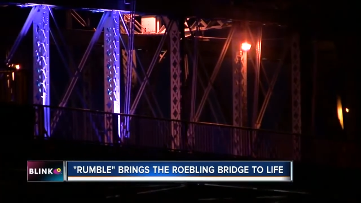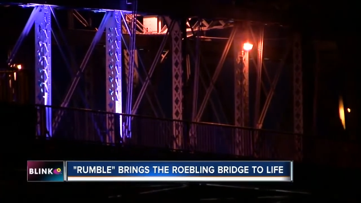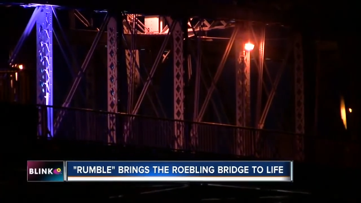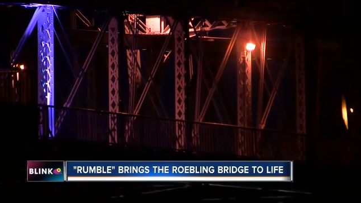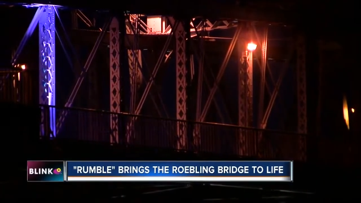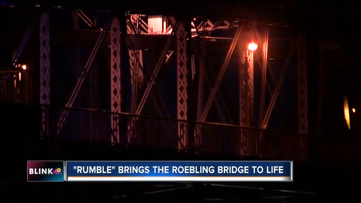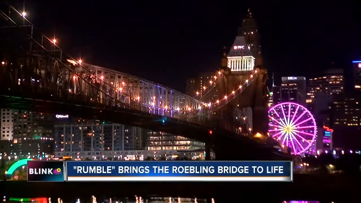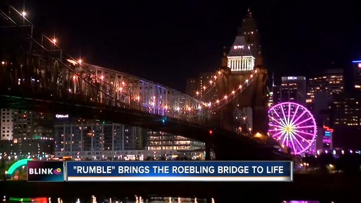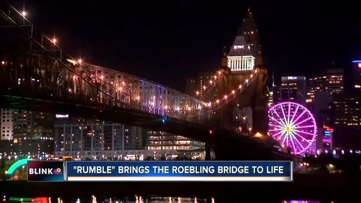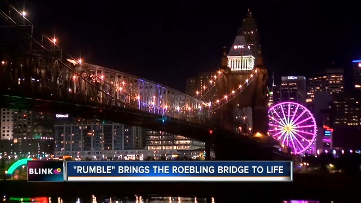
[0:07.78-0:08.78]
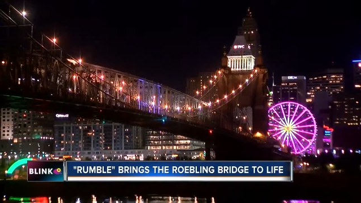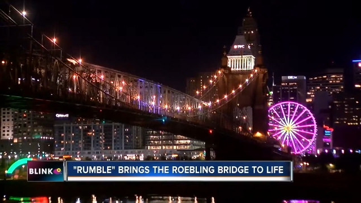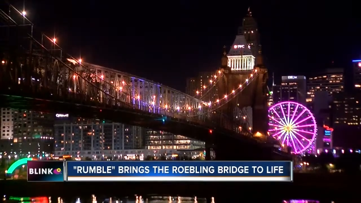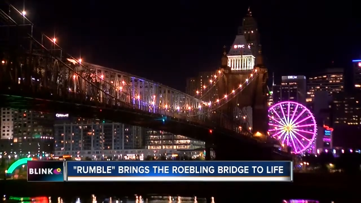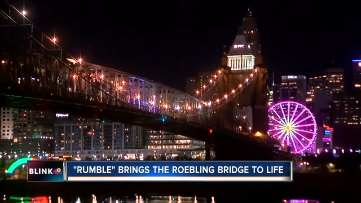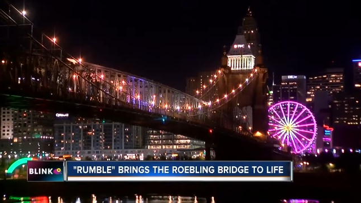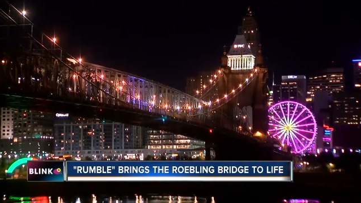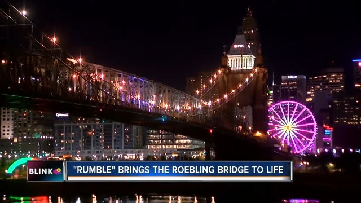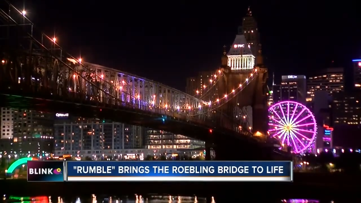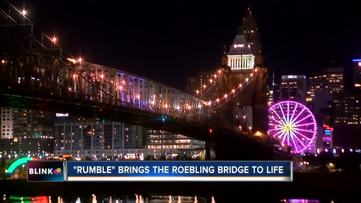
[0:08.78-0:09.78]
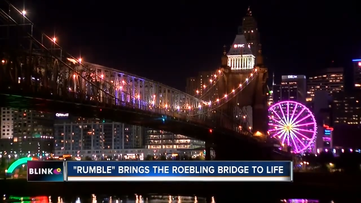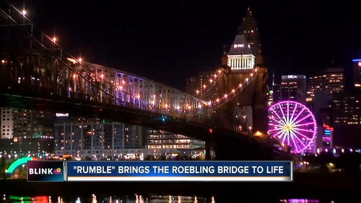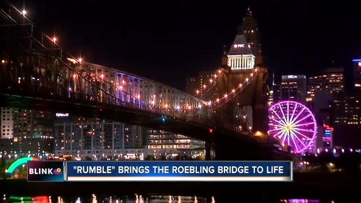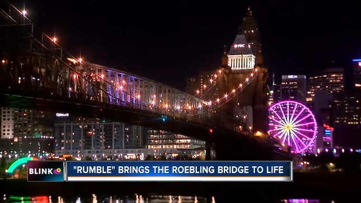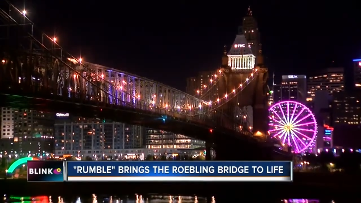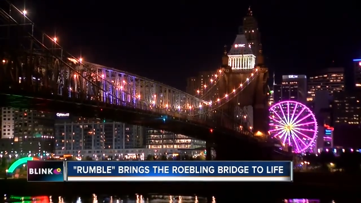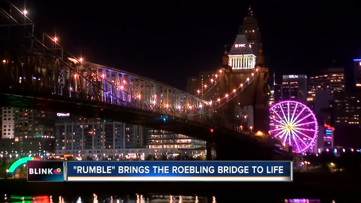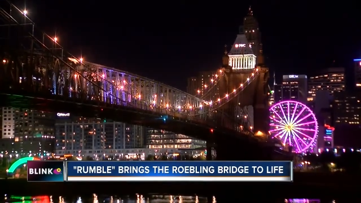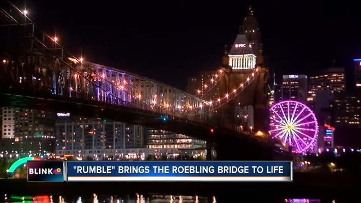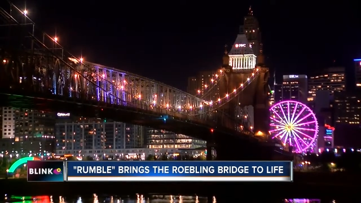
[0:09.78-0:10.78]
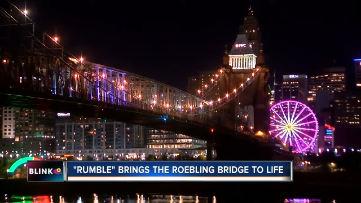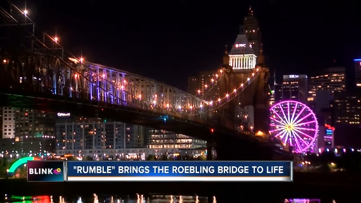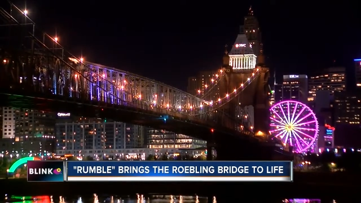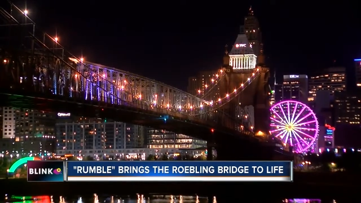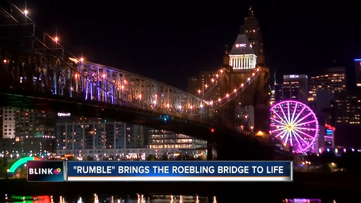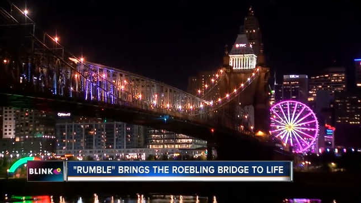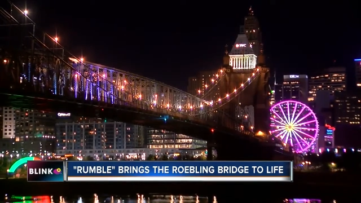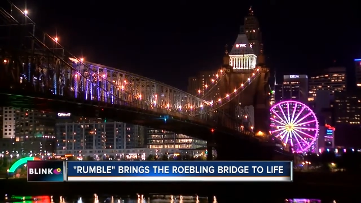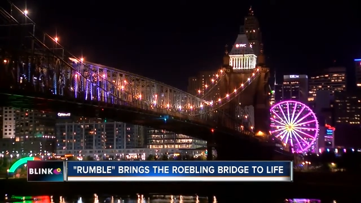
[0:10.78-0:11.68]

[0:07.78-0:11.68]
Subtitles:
(no speaker visible)